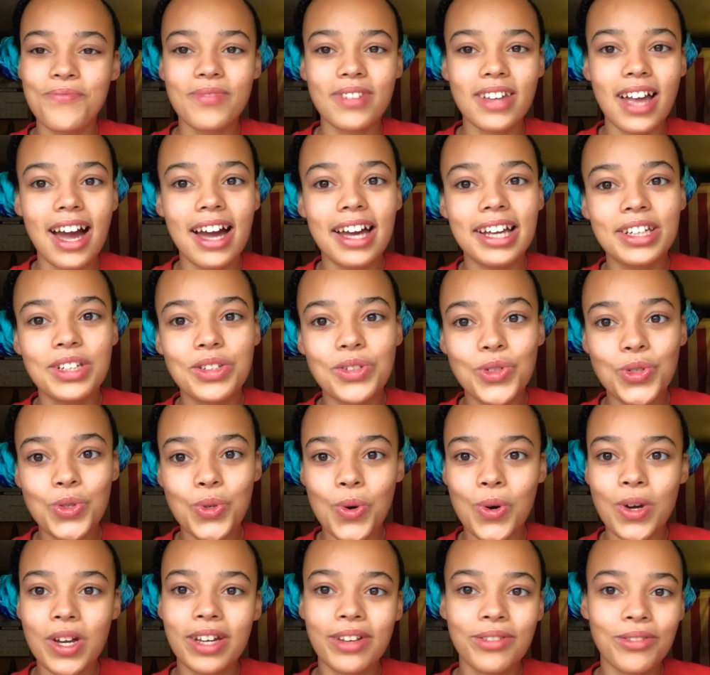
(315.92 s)
I
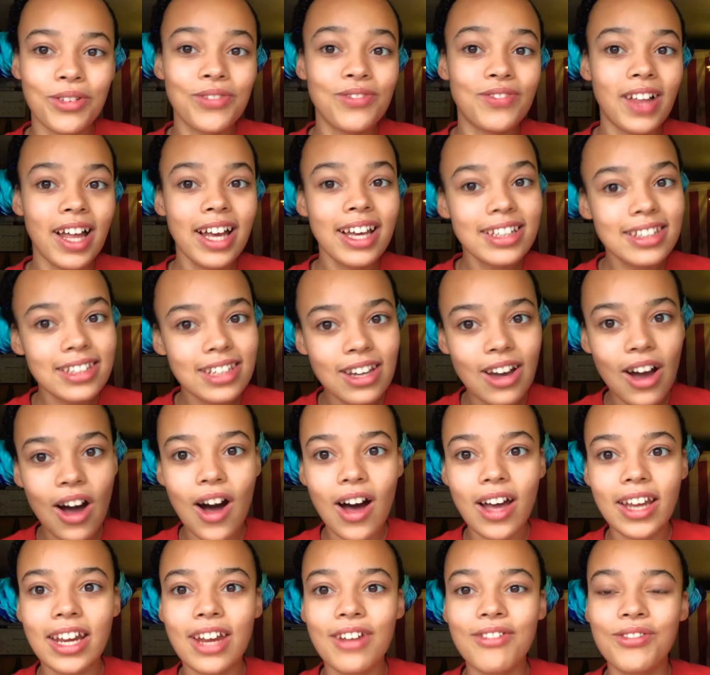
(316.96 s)
enjoy reflecting
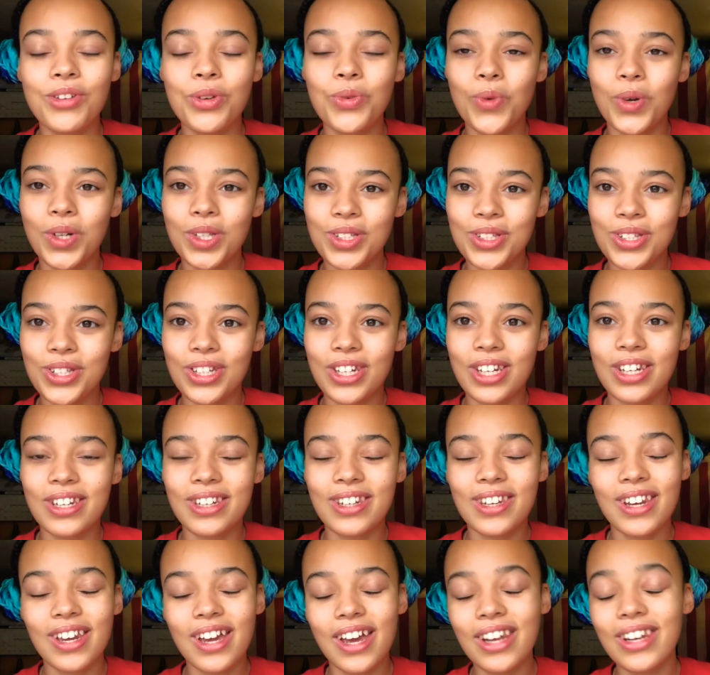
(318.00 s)
on every once in
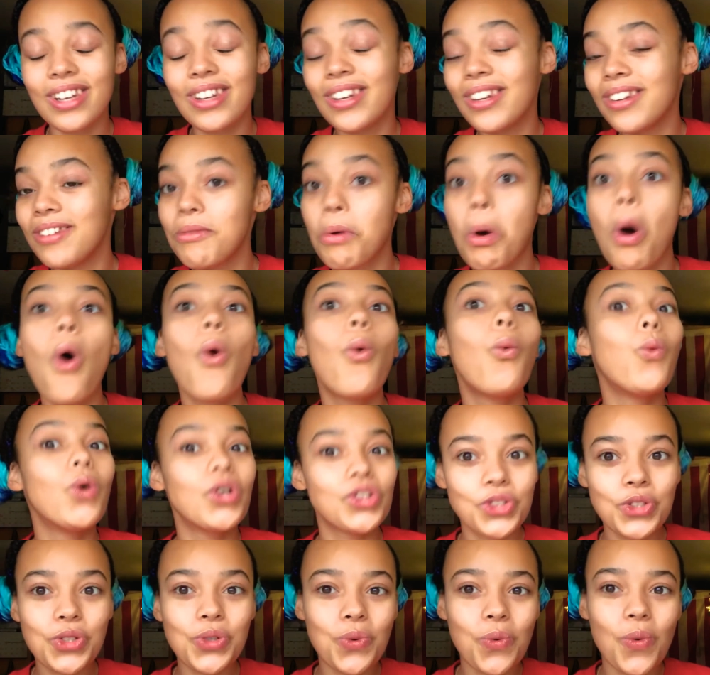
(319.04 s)
a
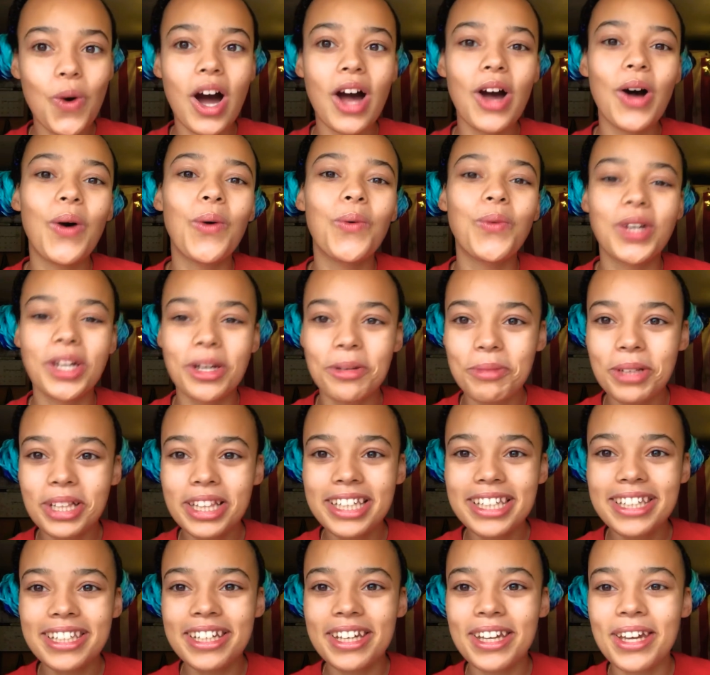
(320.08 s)
while when I'm
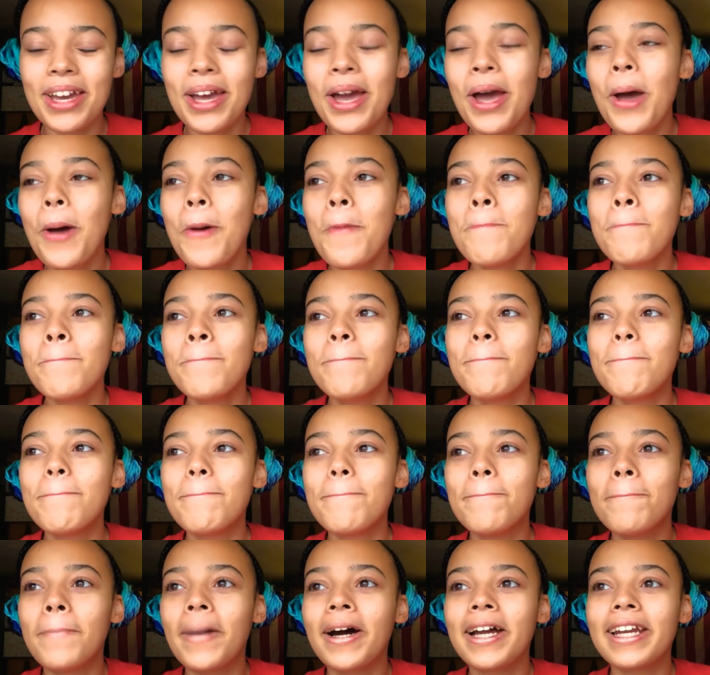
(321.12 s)
cleaning.
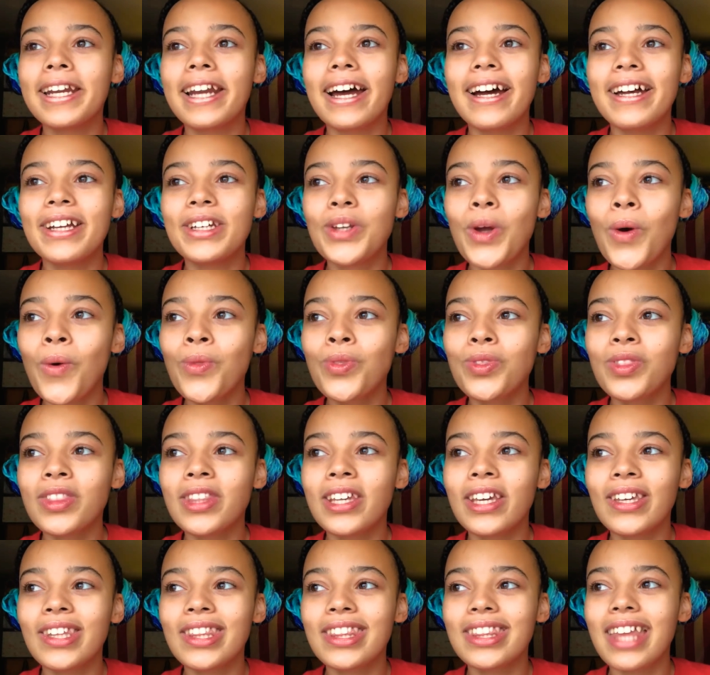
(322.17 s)
But I don't
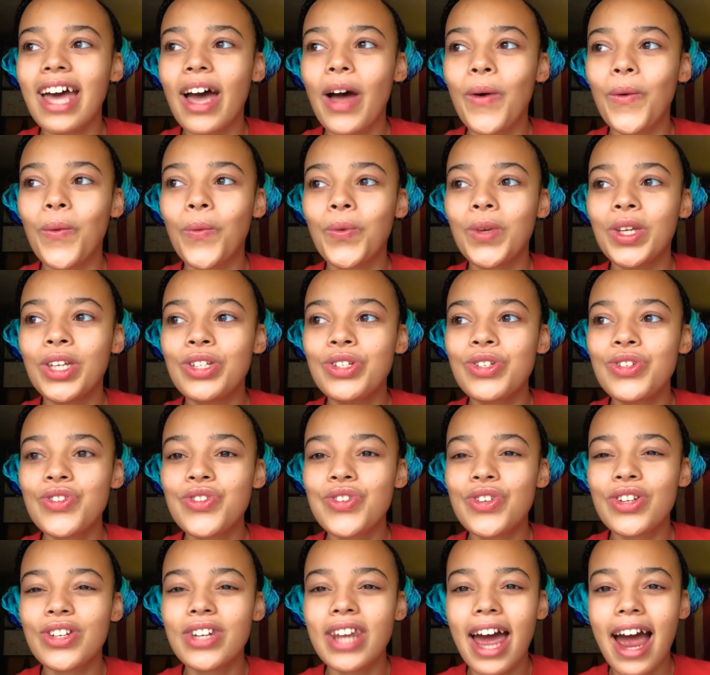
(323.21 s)
think that we
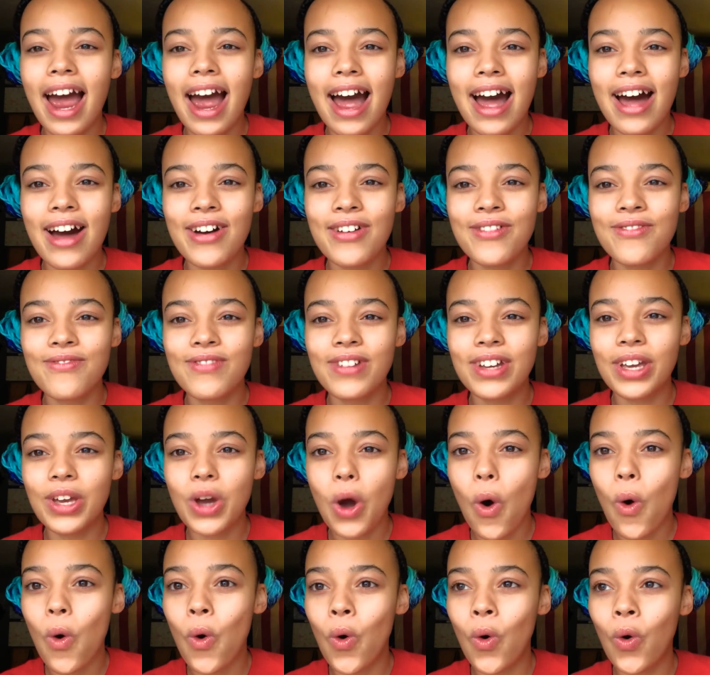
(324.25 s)
should have a
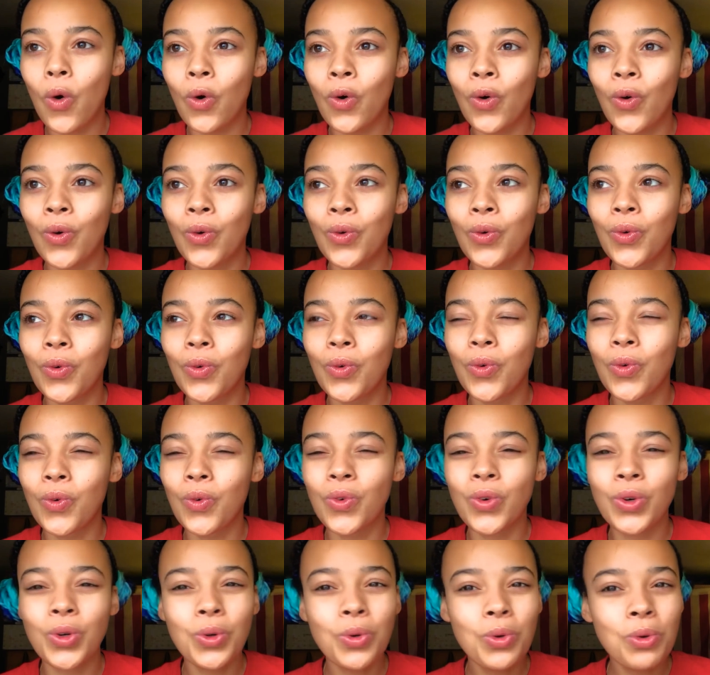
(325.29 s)
whole
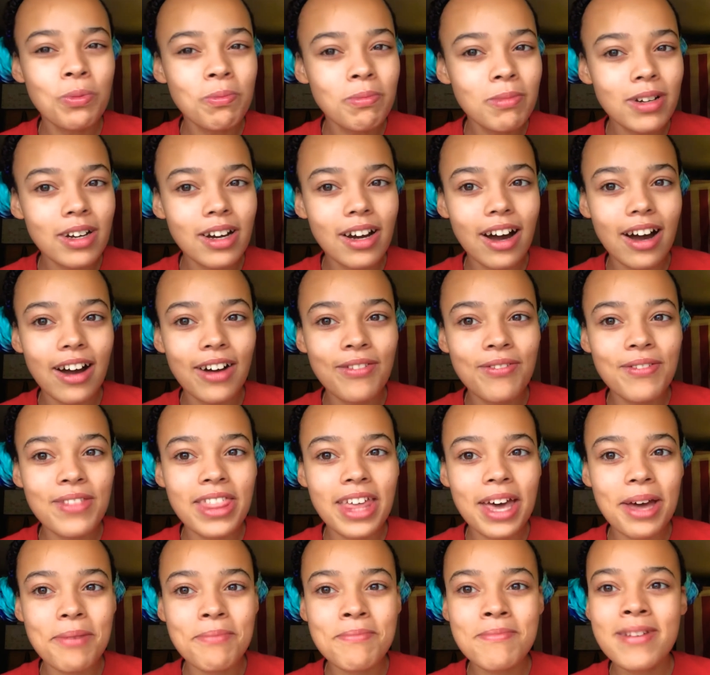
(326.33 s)
room of
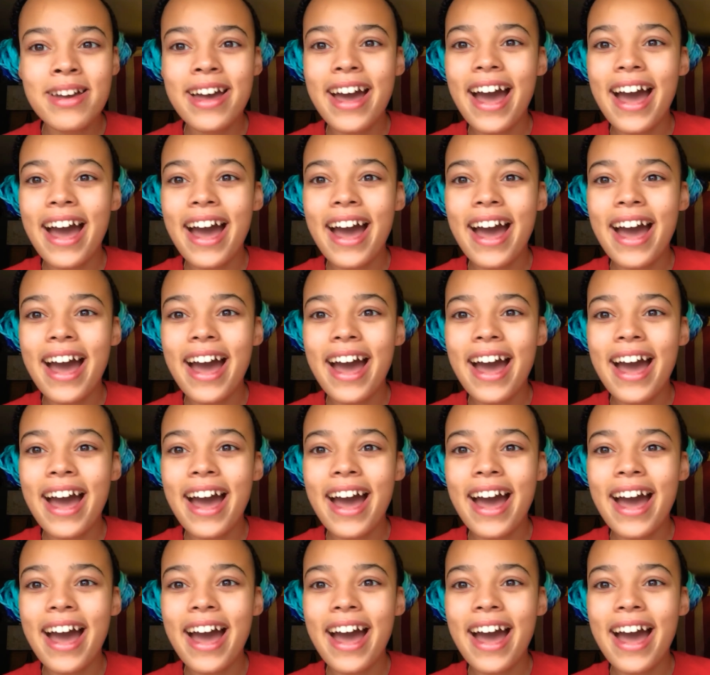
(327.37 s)
them.